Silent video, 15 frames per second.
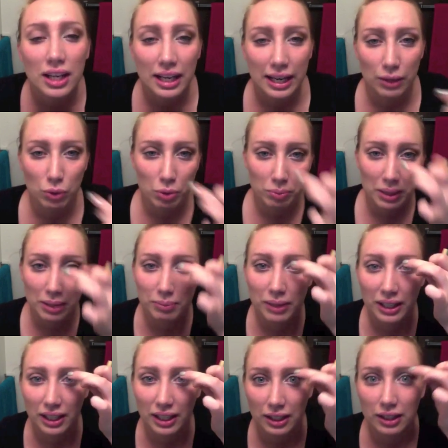it will make
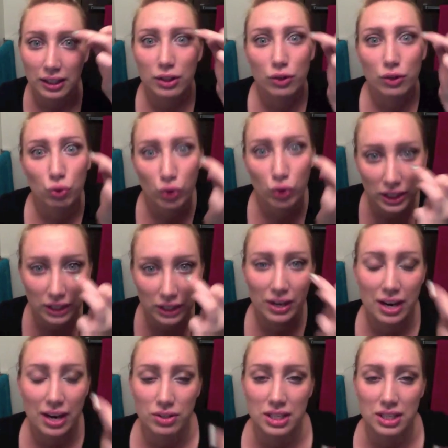my eye look really
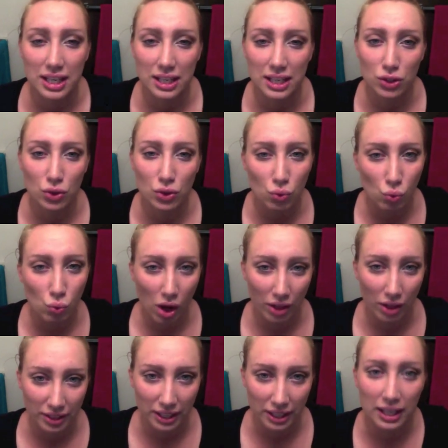round, and I don't
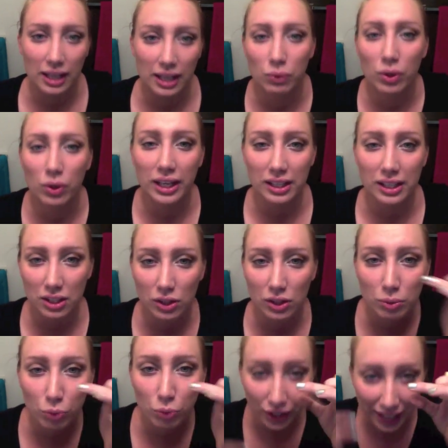want that. I want it to look
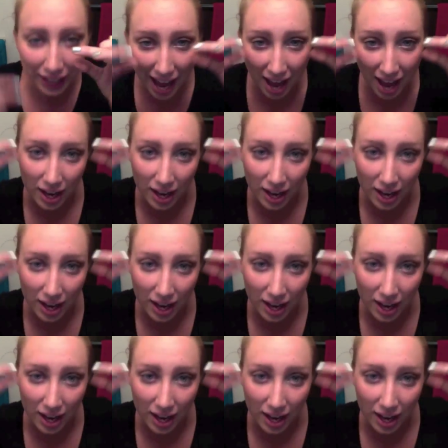more cat